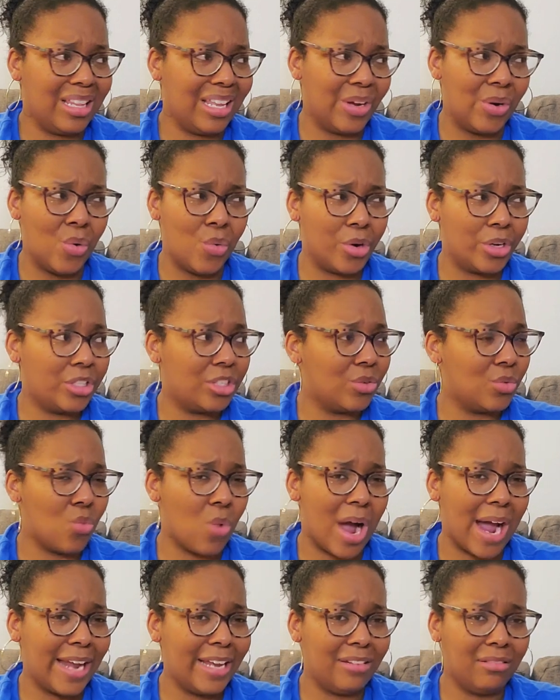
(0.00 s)
like orange and
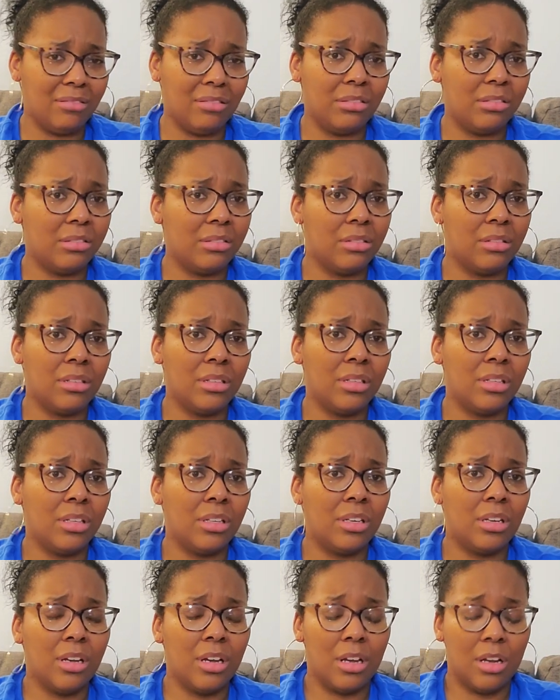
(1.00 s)
white
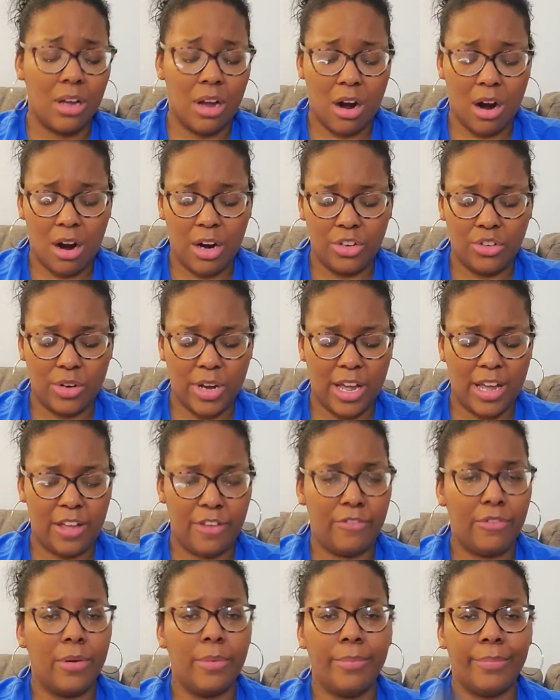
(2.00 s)
hard drive.